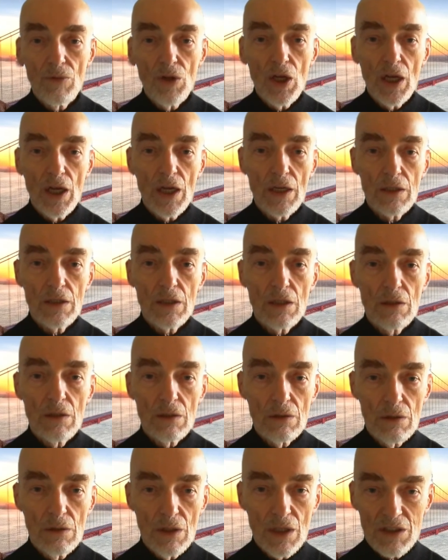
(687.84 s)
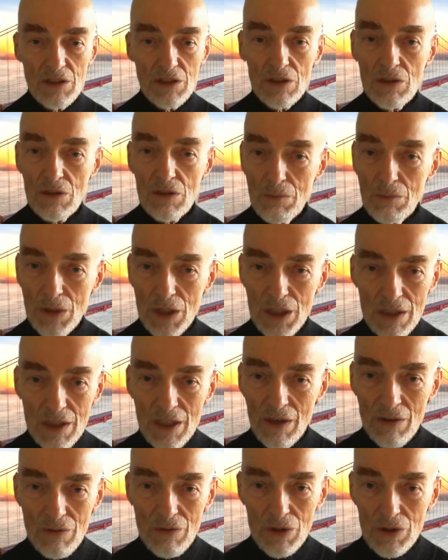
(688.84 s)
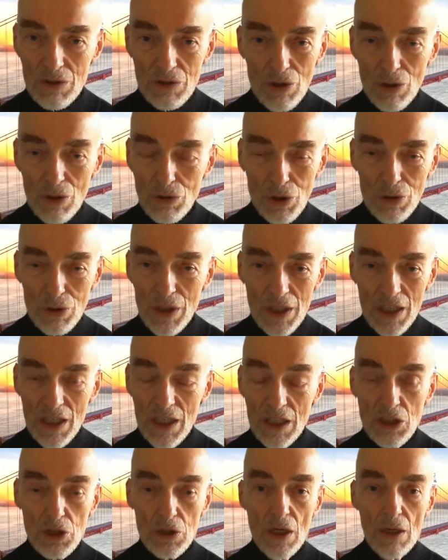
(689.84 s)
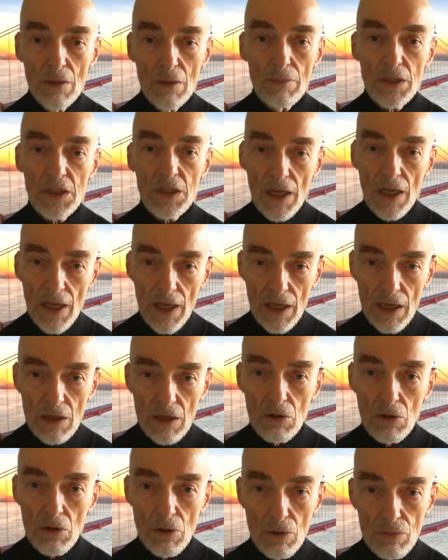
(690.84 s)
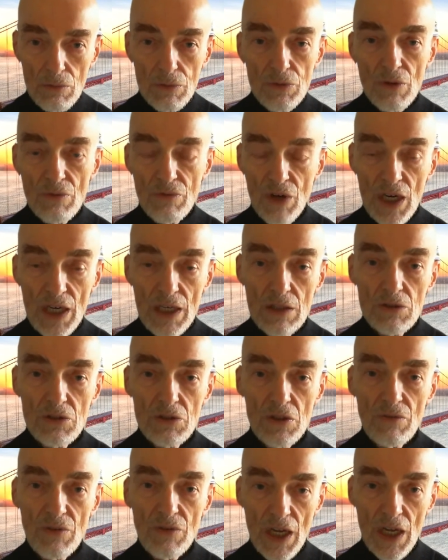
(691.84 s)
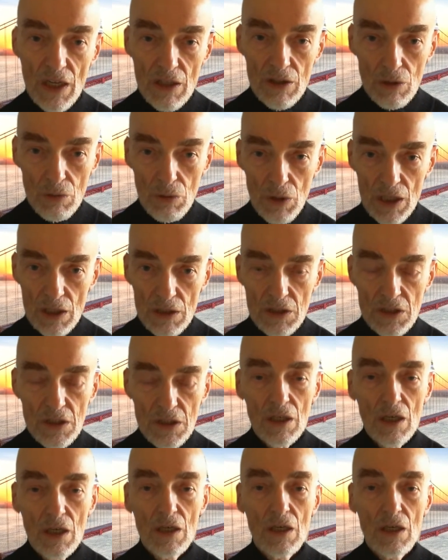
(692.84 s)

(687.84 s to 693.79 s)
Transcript: and not just to meet and have a social occasion, but to hand over the vials of anthrax,